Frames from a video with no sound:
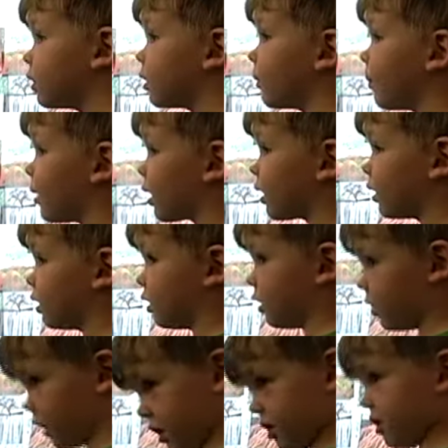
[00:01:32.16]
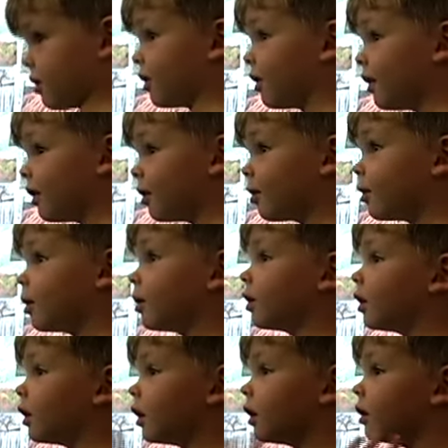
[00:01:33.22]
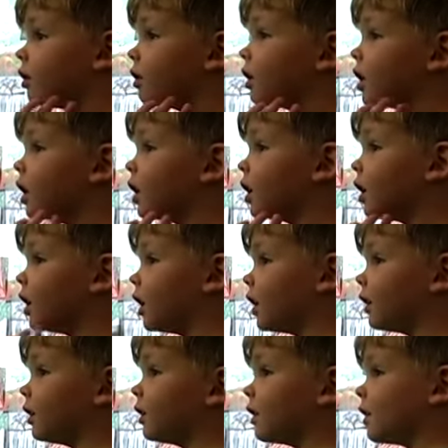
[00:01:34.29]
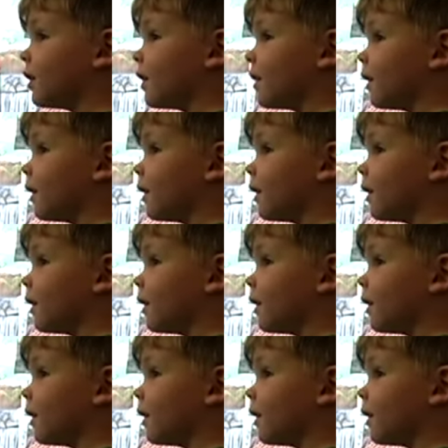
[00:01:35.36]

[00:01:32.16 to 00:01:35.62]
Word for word: There's a lot of research that shows that if children have good vocabulary, they'll